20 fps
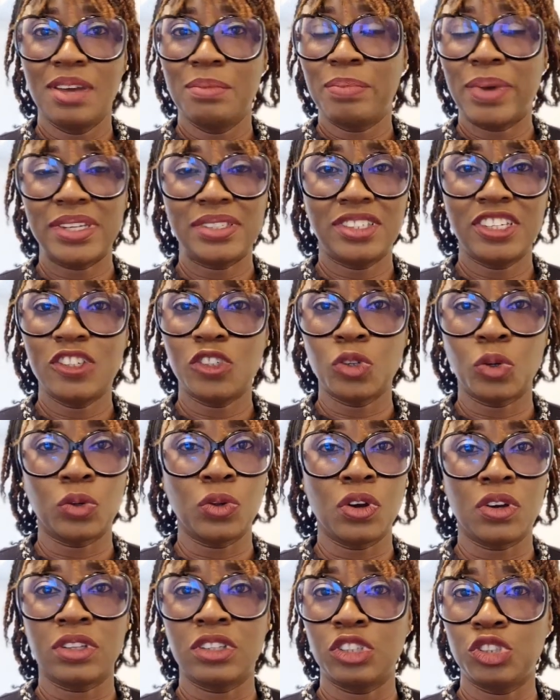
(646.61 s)
By 6
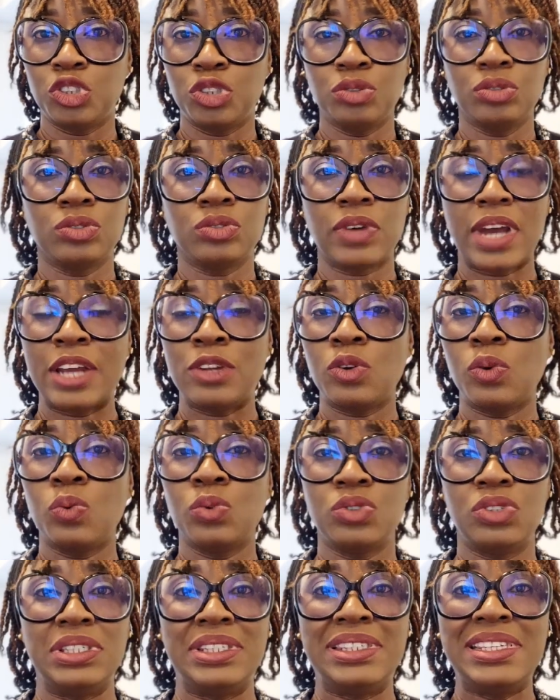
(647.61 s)
o'clock, the children, I don't
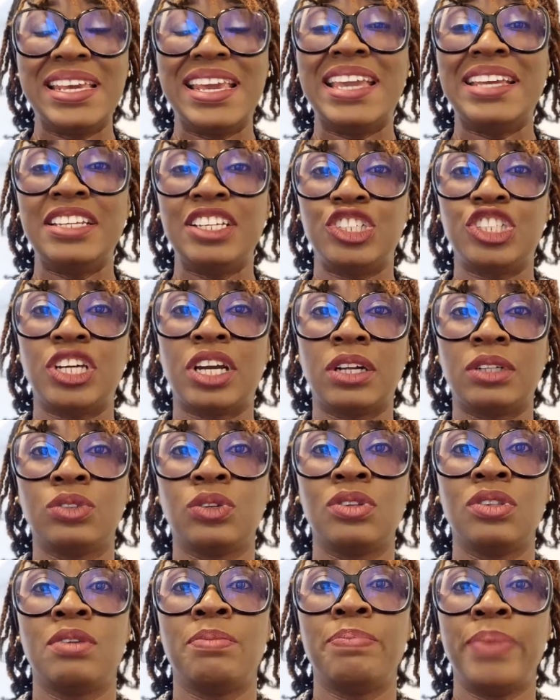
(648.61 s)
want to see any
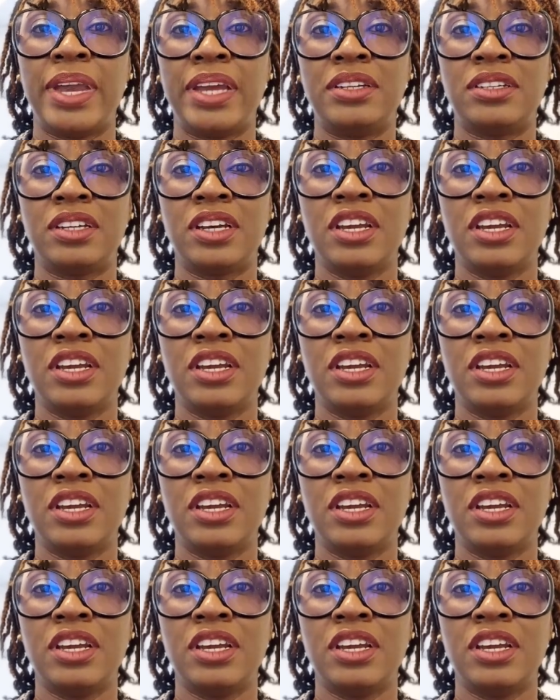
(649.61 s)
child on the bed.